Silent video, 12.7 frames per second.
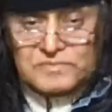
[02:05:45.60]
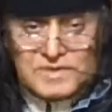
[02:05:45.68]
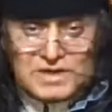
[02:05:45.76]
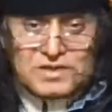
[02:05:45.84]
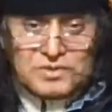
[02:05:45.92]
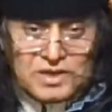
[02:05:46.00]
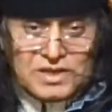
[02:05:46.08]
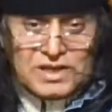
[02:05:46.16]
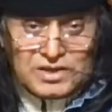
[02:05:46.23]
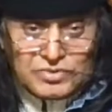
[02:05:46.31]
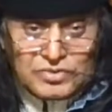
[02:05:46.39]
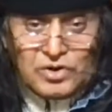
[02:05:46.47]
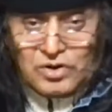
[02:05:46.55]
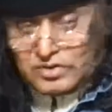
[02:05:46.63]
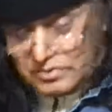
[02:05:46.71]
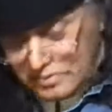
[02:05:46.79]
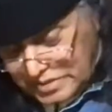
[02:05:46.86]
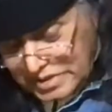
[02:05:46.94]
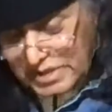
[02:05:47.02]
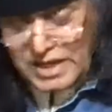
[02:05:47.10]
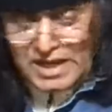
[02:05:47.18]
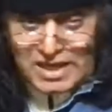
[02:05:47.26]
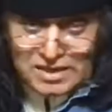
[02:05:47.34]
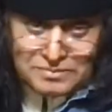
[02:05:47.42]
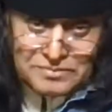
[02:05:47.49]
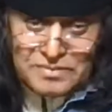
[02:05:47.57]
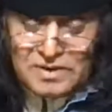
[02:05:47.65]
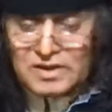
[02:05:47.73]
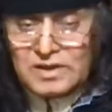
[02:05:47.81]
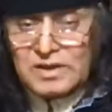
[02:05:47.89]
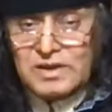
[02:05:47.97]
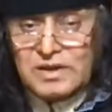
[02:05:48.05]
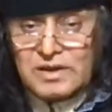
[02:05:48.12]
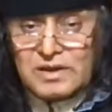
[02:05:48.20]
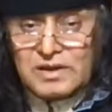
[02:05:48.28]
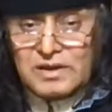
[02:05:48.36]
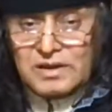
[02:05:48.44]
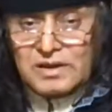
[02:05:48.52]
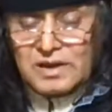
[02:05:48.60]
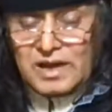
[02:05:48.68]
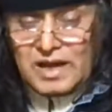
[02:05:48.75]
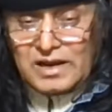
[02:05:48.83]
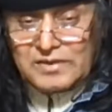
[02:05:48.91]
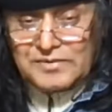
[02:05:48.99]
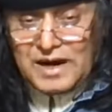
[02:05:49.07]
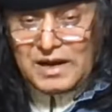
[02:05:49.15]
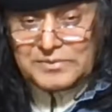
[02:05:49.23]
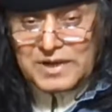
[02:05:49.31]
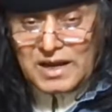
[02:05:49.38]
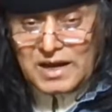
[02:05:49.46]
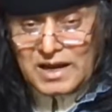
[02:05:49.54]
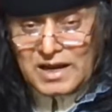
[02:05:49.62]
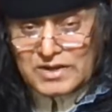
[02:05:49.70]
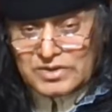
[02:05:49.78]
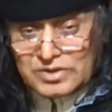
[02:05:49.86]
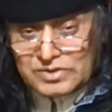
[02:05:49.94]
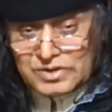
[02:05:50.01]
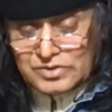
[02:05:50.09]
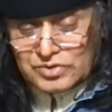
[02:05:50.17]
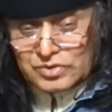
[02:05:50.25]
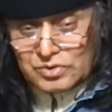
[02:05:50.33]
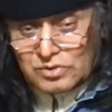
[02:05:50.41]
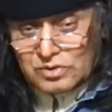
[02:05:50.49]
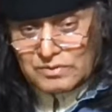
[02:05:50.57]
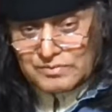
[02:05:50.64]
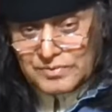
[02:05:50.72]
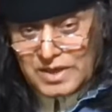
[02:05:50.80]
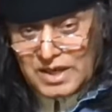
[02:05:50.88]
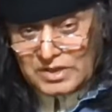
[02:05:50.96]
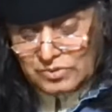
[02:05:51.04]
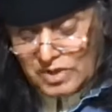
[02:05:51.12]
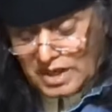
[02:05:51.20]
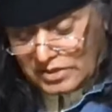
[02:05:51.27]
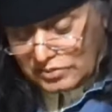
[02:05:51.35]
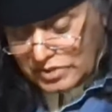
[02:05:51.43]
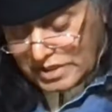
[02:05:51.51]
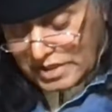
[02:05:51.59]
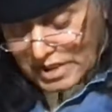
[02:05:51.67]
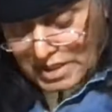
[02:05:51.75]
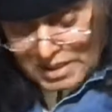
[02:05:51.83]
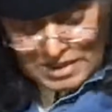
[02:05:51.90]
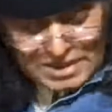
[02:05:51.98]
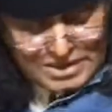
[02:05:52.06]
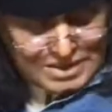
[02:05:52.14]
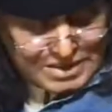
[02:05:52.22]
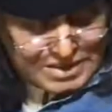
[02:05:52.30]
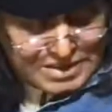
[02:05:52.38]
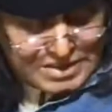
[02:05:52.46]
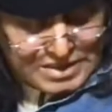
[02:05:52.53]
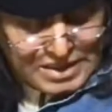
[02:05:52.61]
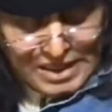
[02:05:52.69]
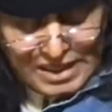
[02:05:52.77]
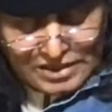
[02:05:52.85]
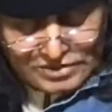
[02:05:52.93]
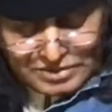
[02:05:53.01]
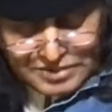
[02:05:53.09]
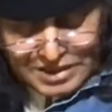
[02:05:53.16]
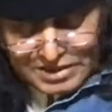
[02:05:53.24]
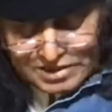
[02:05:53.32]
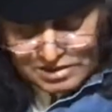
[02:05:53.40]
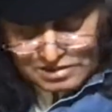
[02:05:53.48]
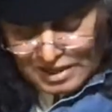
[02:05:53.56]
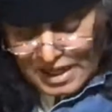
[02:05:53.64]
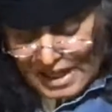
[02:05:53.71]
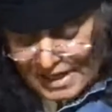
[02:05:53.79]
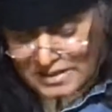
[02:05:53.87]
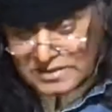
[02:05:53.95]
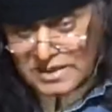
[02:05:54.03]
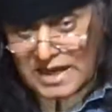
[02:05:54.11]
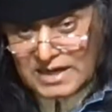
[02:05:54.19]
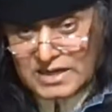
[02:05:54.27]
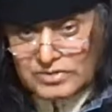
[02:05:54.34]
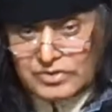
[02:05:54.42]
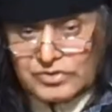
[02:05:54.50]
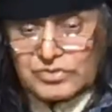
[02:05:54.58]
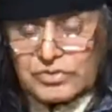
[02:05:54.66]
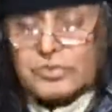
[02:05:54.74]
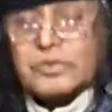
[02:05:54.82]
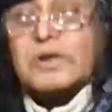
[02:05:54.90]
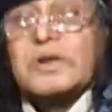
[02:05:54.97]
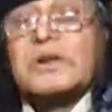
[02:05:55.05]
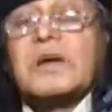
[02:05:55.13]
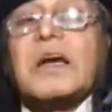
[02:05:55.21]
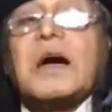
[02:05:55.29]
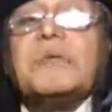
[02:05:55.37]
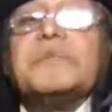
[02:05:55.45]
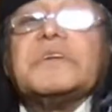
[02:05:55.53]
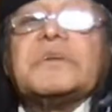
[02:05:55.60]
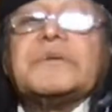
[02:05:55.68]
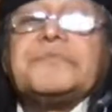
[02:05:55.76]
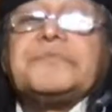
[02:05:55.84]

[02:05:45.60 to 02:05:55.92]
31 years on, she came and revived her connection with the school, as well as with the Elizabeth Garrett Anderson School in Camden.